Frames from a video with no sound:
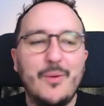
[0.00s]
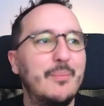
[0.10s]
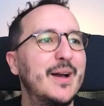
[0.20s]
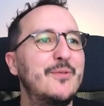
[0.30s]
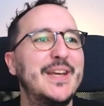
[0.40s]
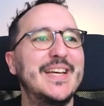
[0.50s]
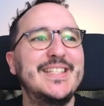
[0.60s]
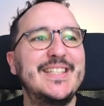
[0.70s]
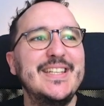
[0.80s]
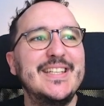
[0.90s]
back, we can
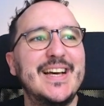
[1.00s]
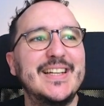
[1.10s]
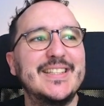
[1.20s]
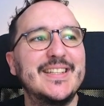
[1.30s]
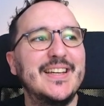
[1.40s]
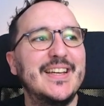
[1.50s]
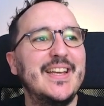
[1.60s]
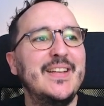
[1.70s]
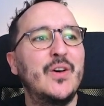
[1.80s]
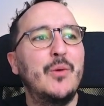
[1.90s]
see that
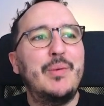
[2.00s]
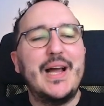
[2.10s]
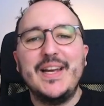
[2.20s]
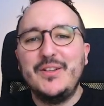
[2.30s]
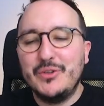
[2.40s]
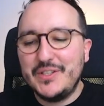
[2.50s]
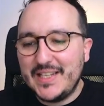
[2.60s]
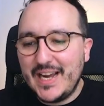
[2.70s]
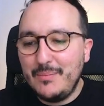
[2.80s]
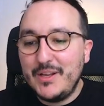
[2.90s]
it applied the
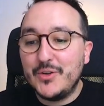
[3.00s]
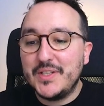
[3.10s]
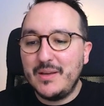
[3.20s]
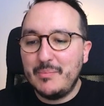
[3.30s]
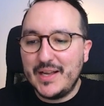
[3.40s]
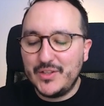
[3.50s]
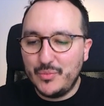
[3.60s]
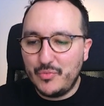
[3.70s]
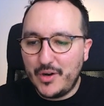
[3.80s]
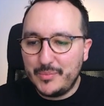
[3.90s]
style because I passed the
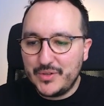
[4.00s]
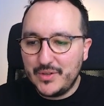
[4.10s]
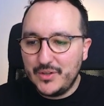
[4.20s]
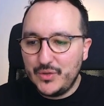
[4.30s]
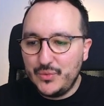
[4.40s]
props to